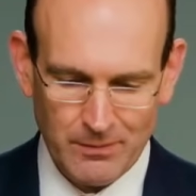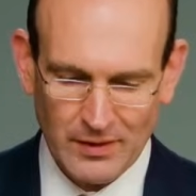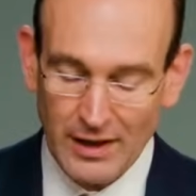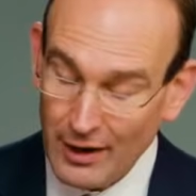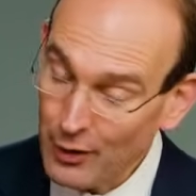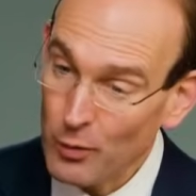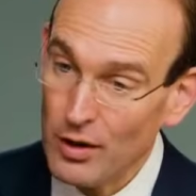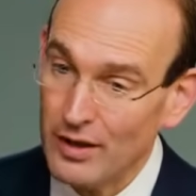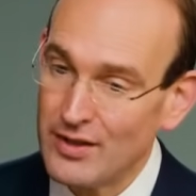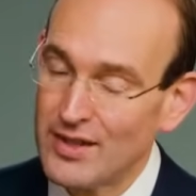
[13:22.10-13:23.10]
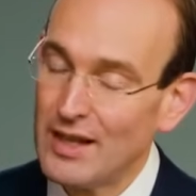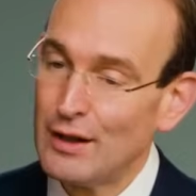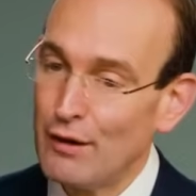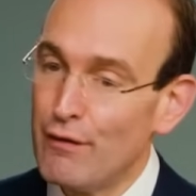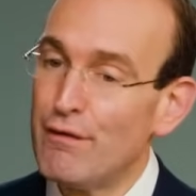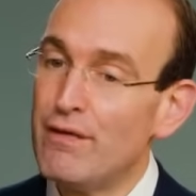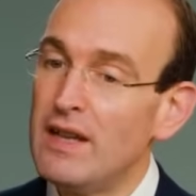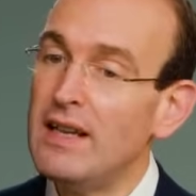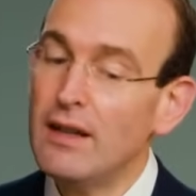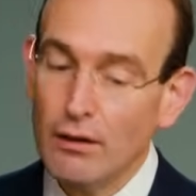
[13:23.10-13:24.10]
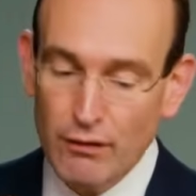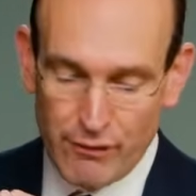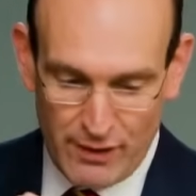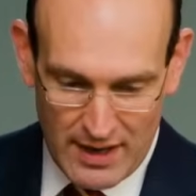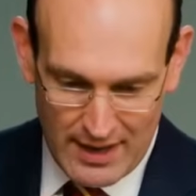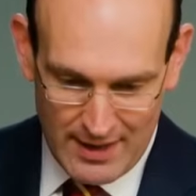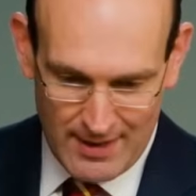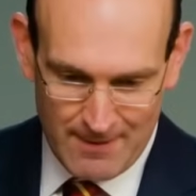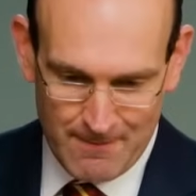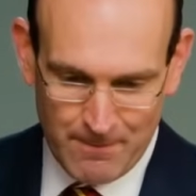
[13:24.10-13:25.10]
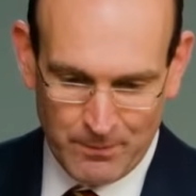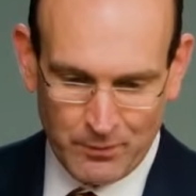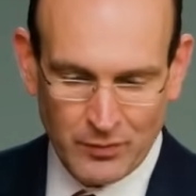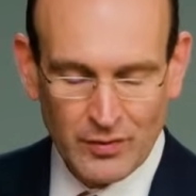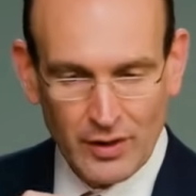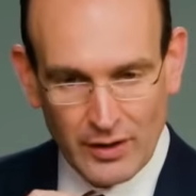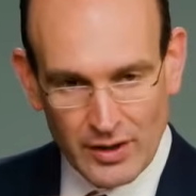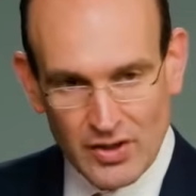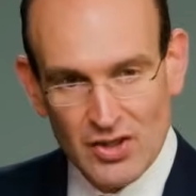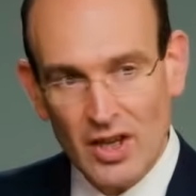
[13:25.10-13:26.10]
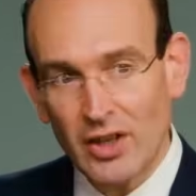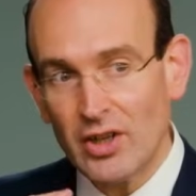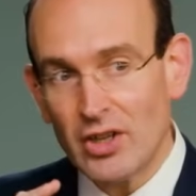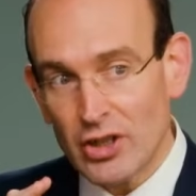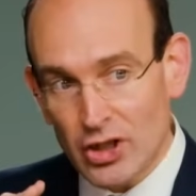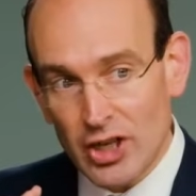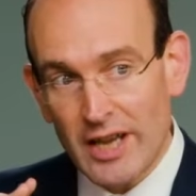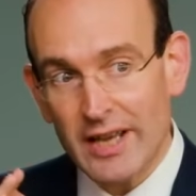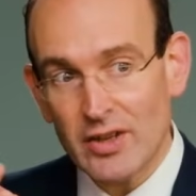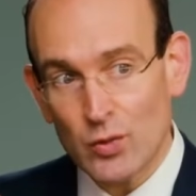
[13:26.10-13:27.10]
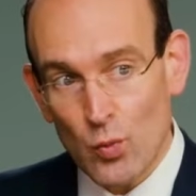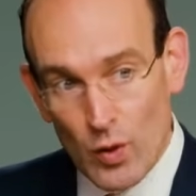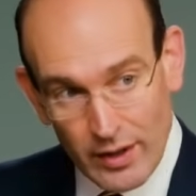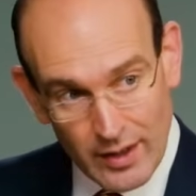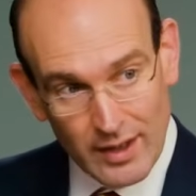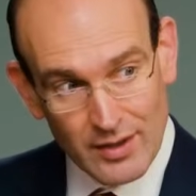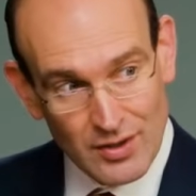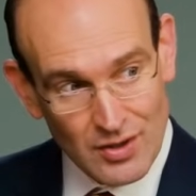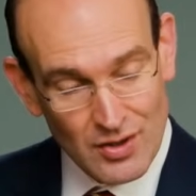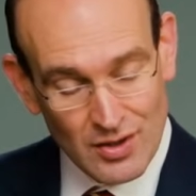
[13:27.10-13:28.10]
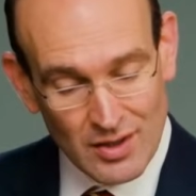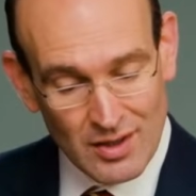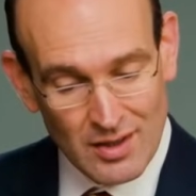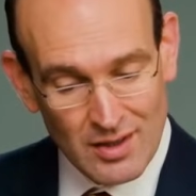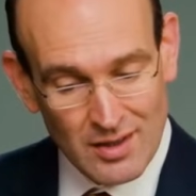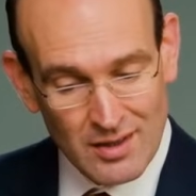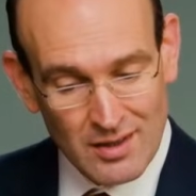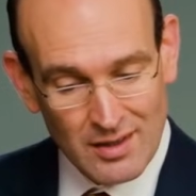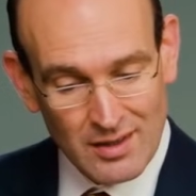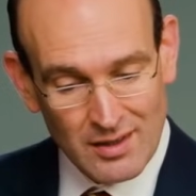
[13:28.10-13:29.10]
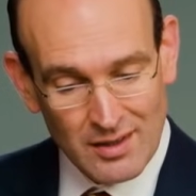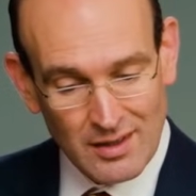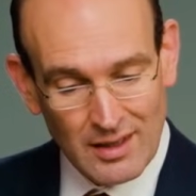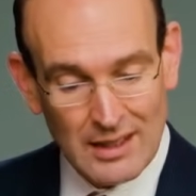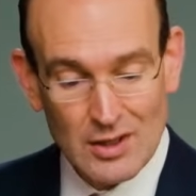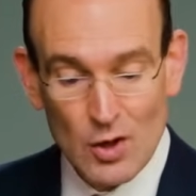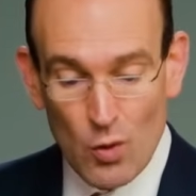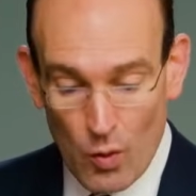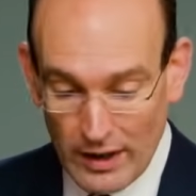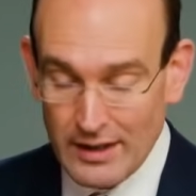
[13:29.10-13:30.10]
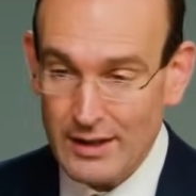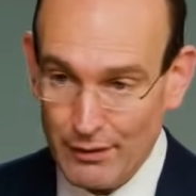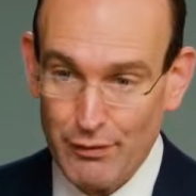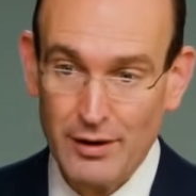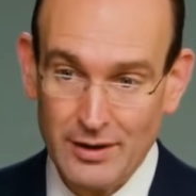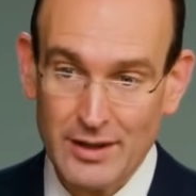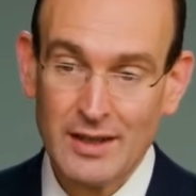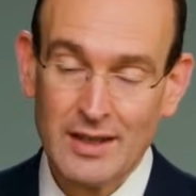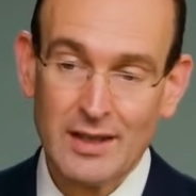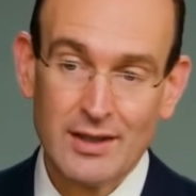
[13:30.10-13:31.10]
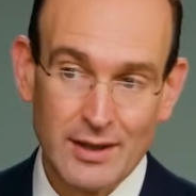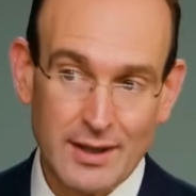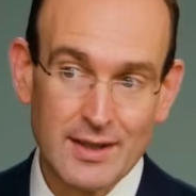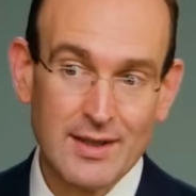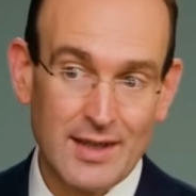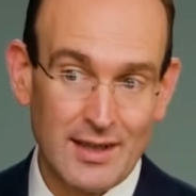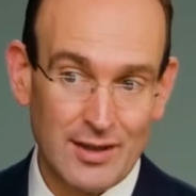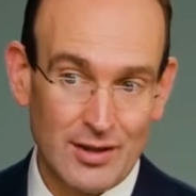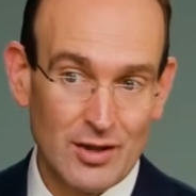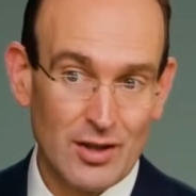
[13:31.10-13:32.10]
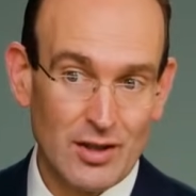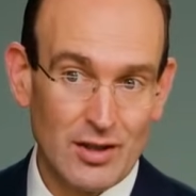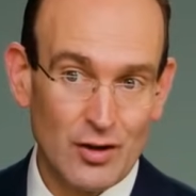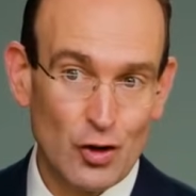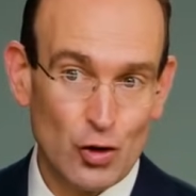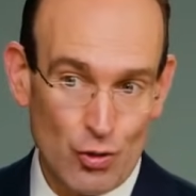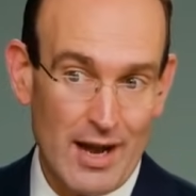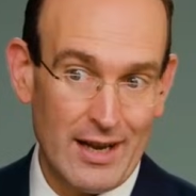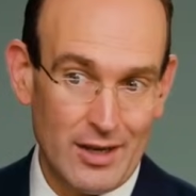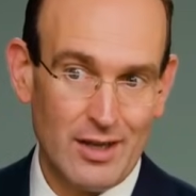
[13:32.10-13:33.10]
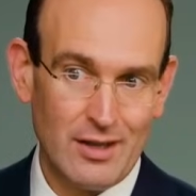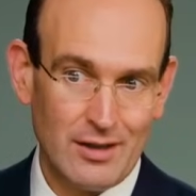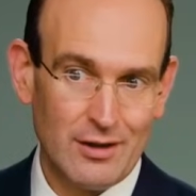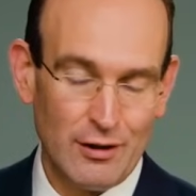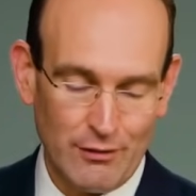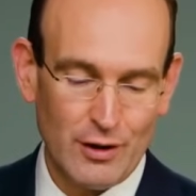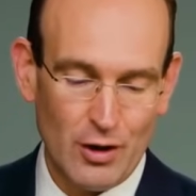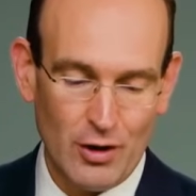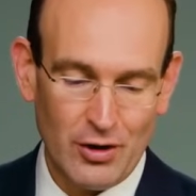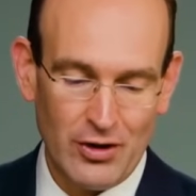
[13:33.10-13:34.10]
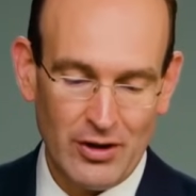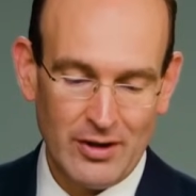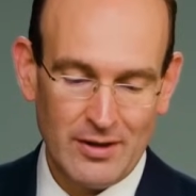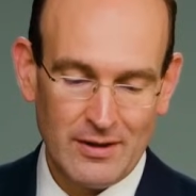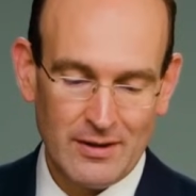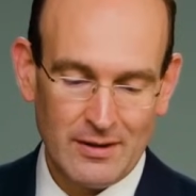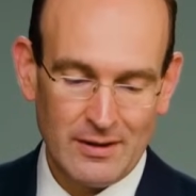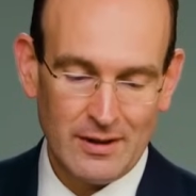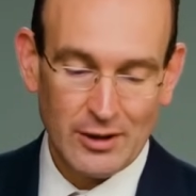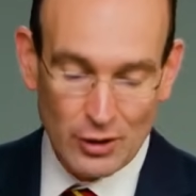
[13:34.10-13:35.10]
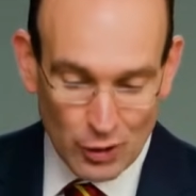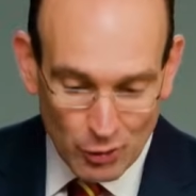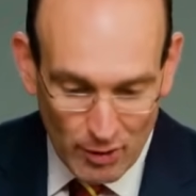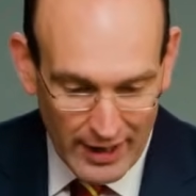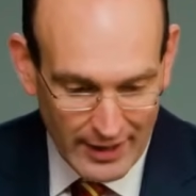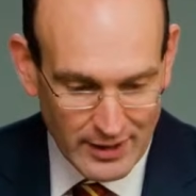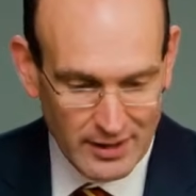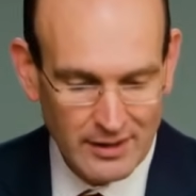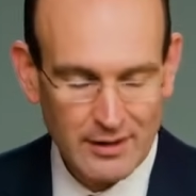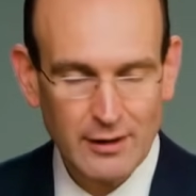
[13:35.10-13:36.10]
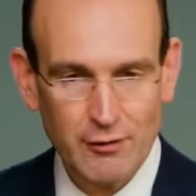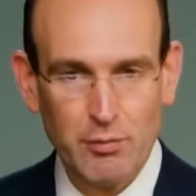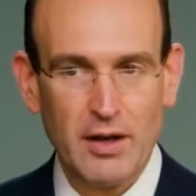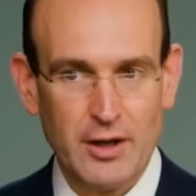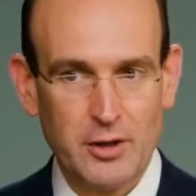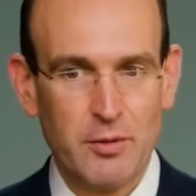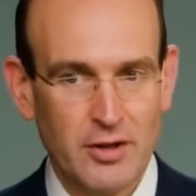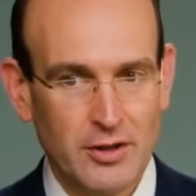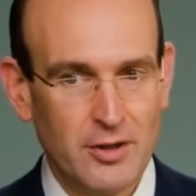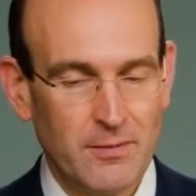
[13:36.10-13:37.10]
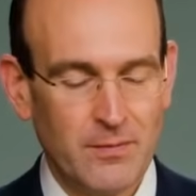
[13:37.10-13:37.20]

In other words, the filial fear that the Son shares with us is quite different to the sinner's dread of God and dread of punishment.